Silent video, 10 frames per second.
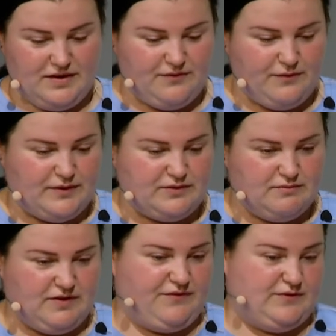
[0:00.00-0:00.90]
if, we,
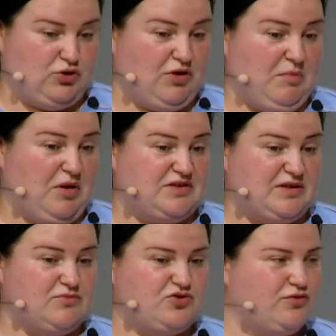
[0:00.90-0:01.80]
if we talk about
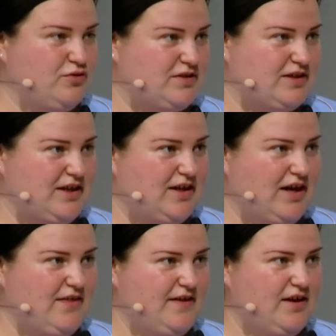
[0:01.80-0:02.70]
some truth, yeah,
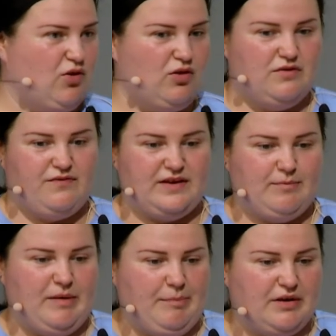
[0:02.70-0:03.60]
I think all
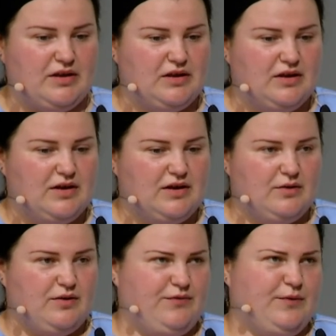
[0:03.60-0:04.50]
fat people,
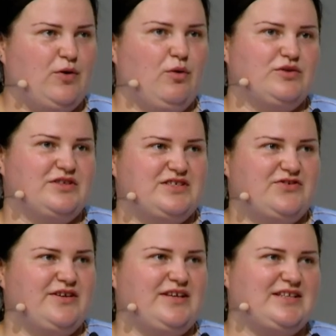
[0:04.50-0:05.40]
Uh, if we go on the
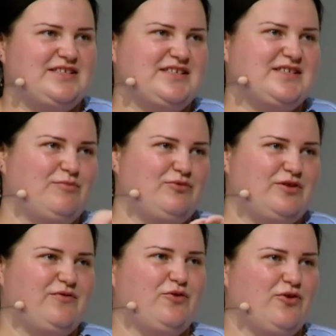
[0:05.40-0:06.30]
street and see some
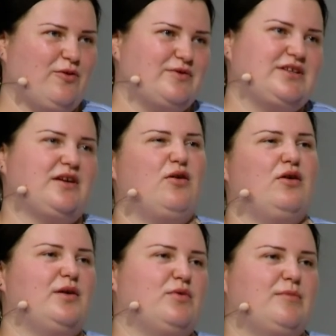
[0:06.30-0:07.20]
beautiful girl, we think,
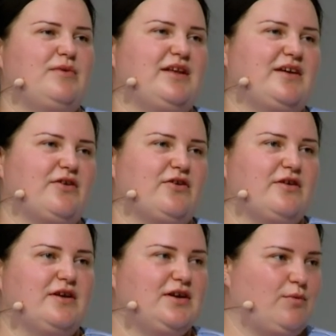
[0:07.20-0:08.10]
oh, I want to be like
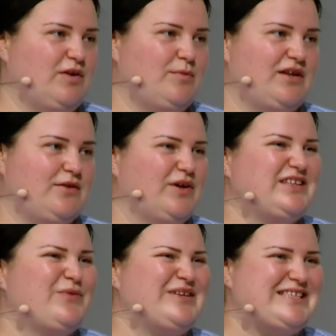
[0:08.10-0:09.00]
her. One minute,
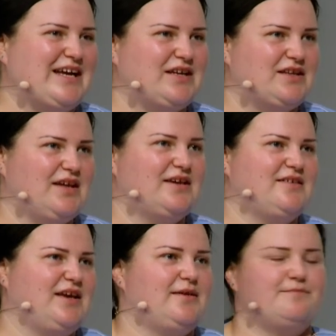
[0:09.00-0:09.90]
one, one second, like,
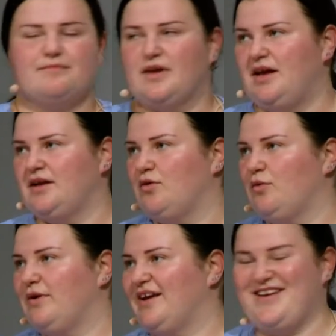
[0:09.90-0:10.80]
yeah, and
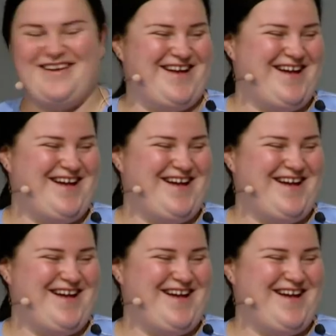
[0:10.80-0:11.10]
go away,